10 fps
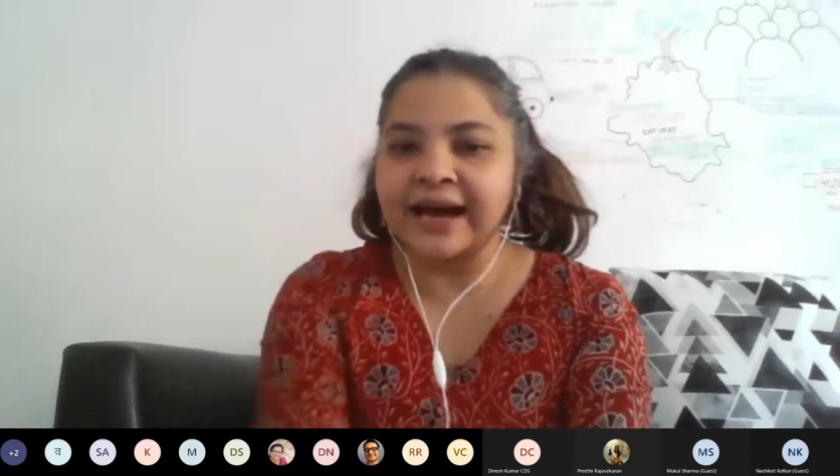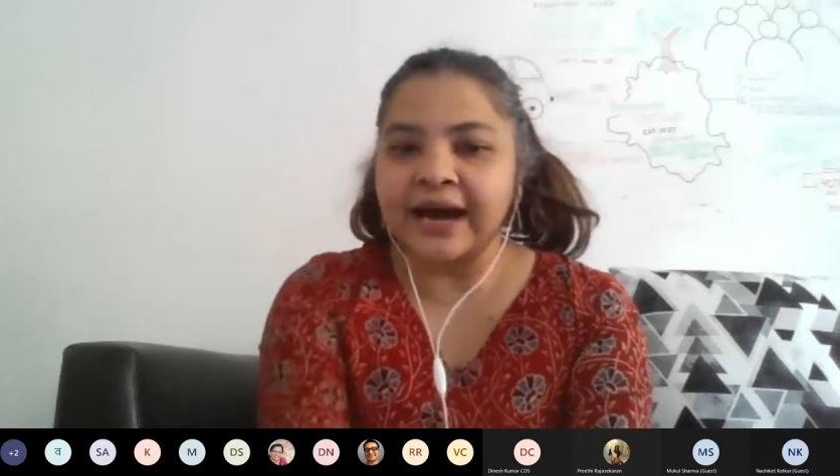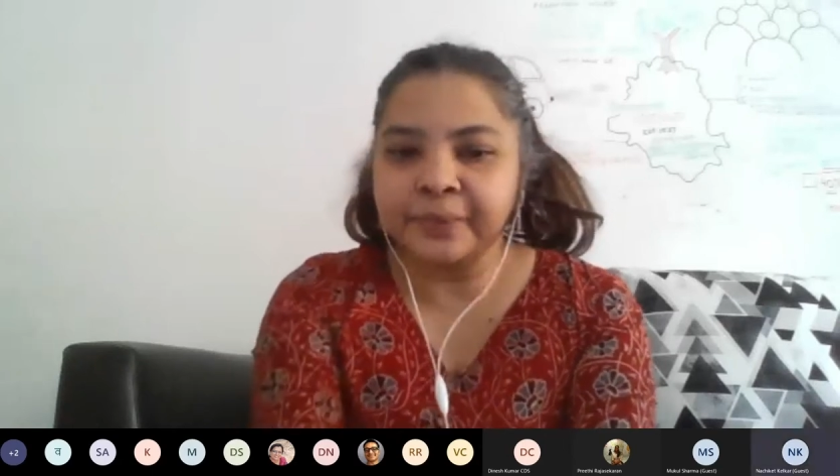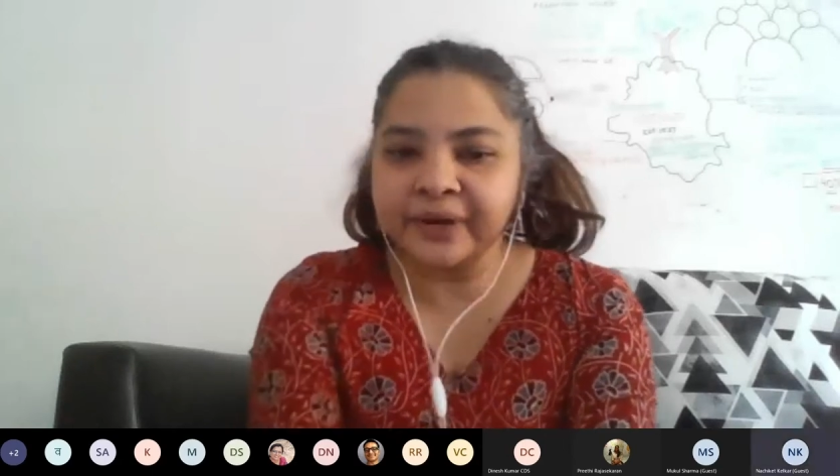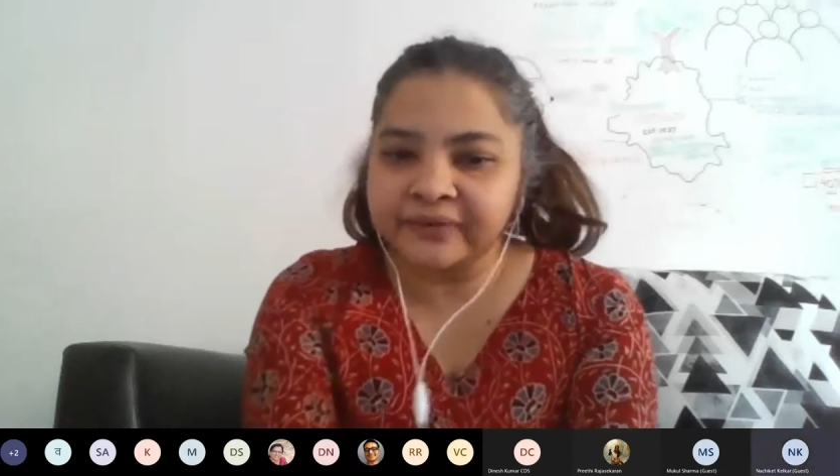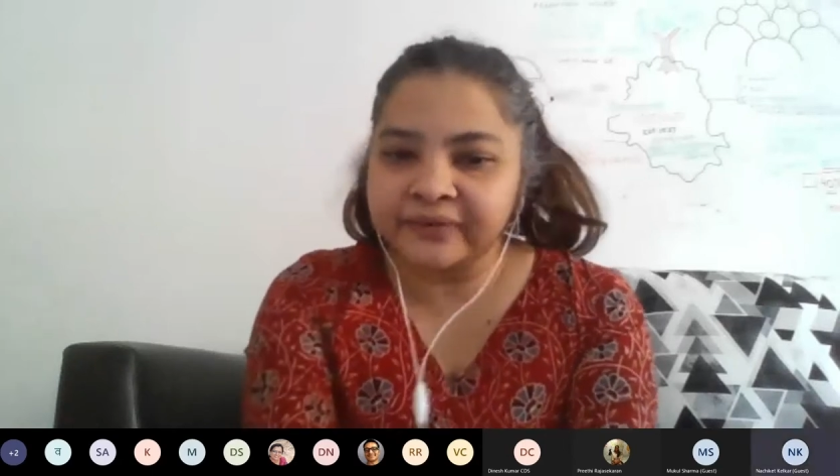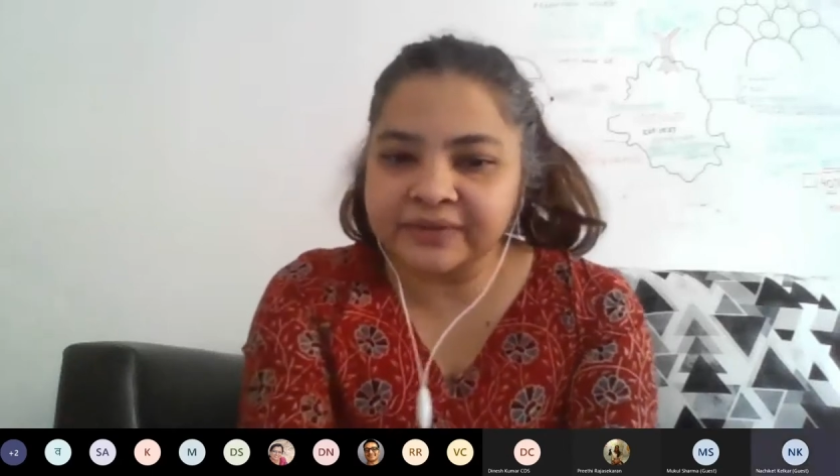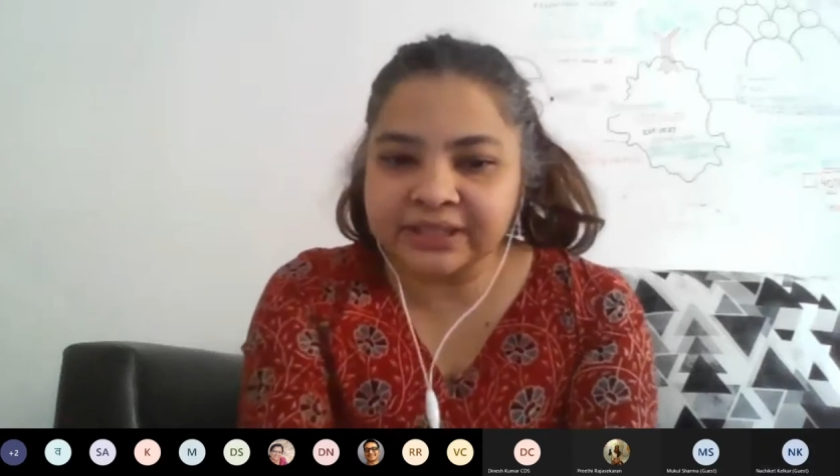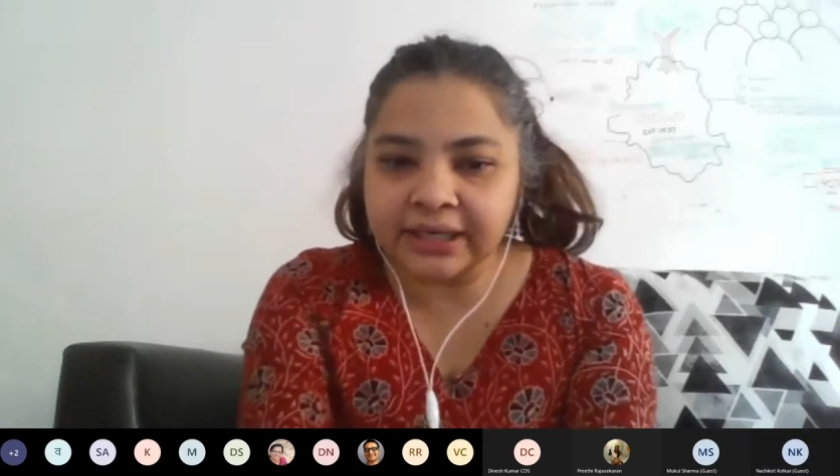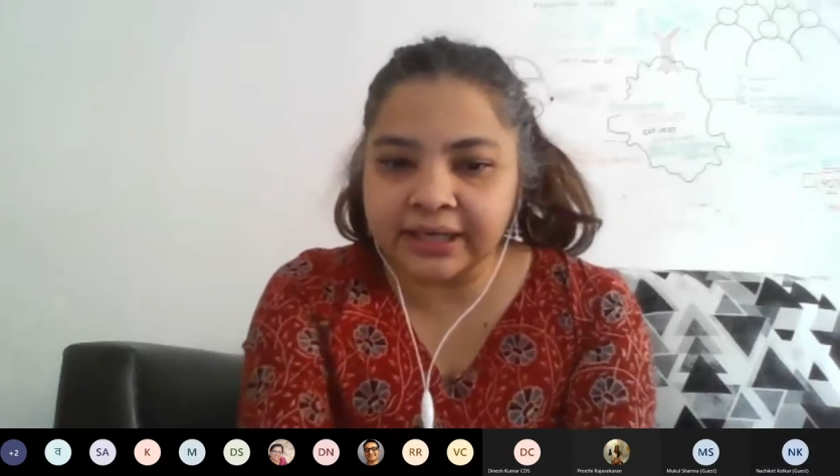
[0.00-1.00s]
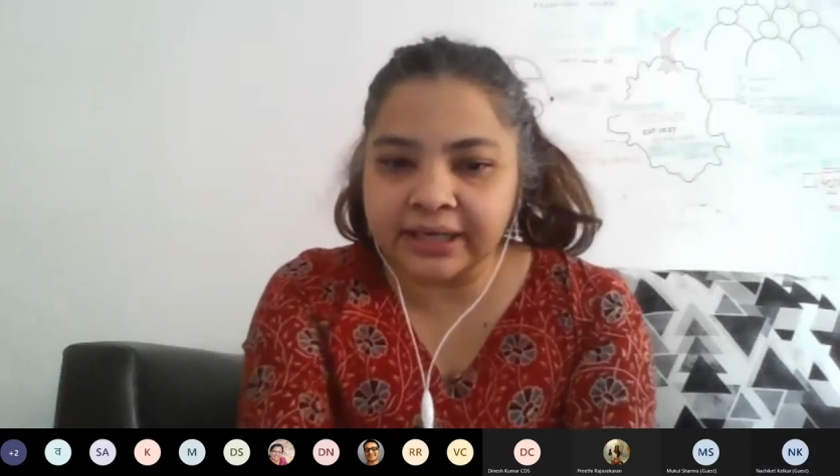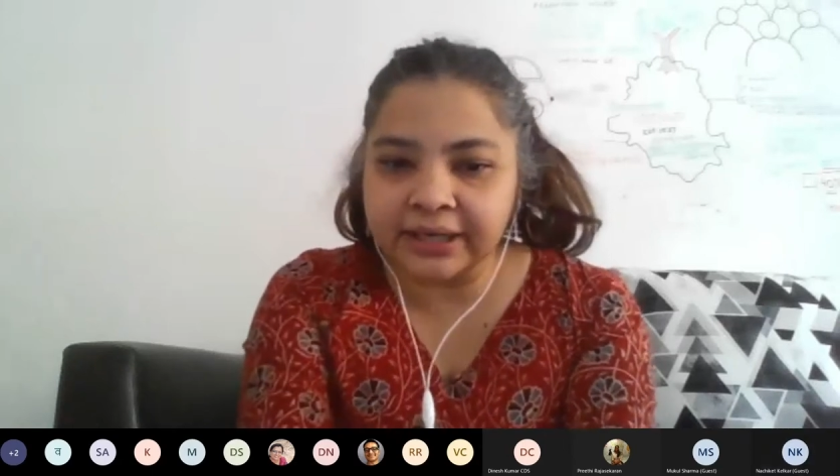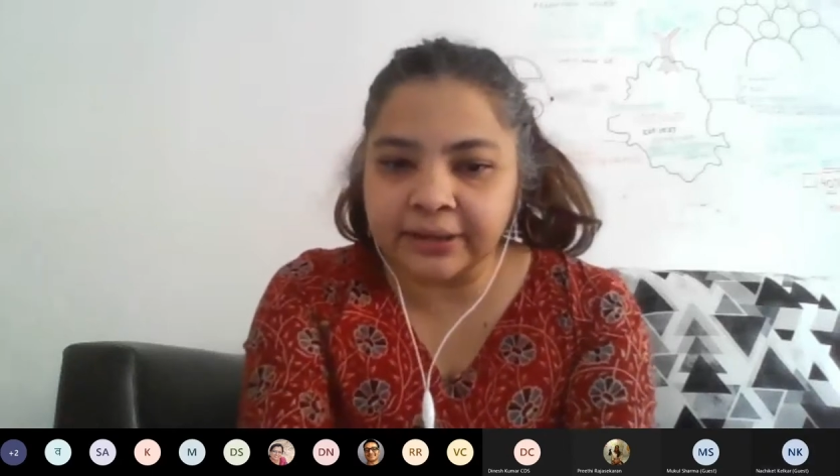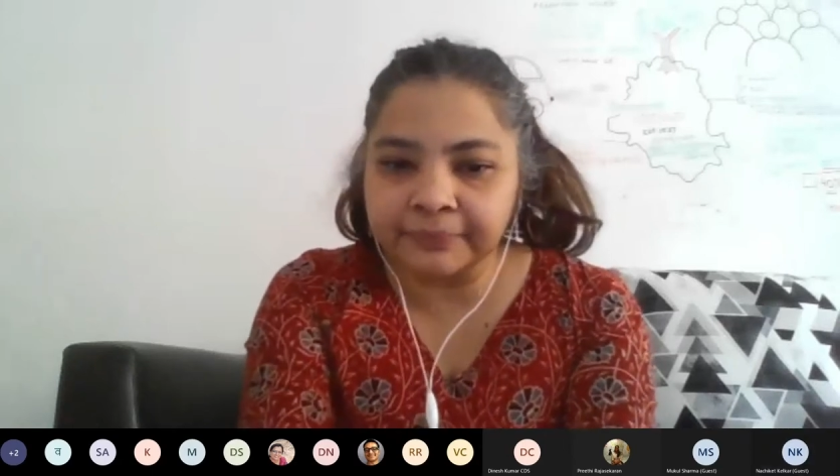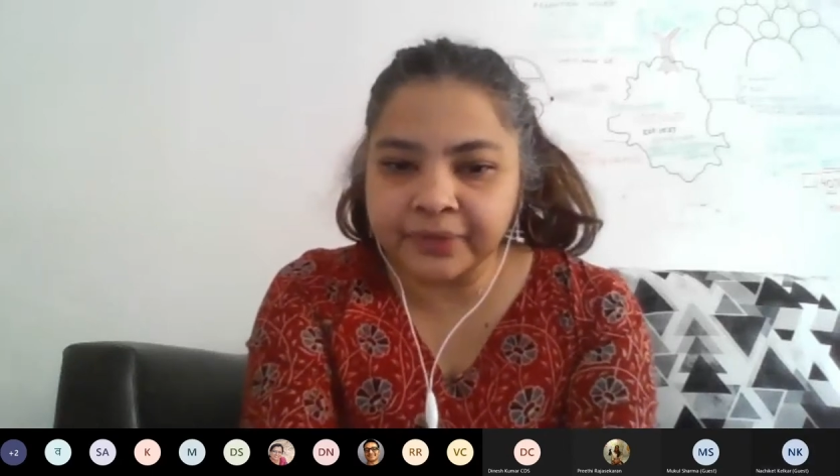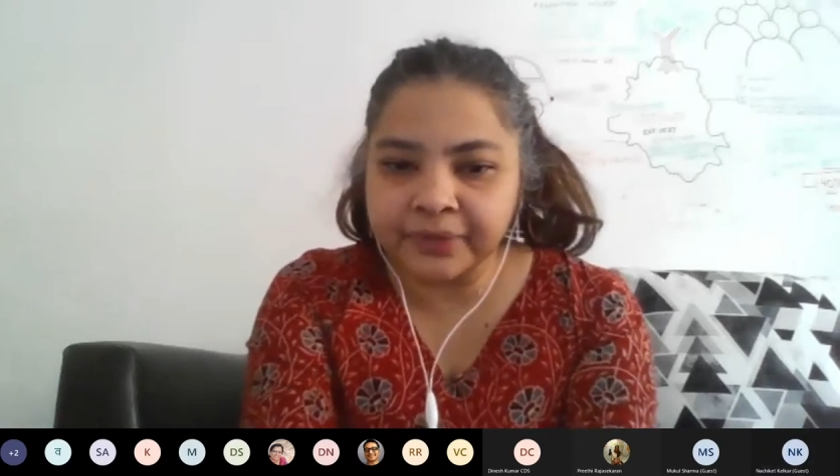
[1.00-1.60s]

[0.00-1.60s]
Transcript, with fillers: A brief uh, you know,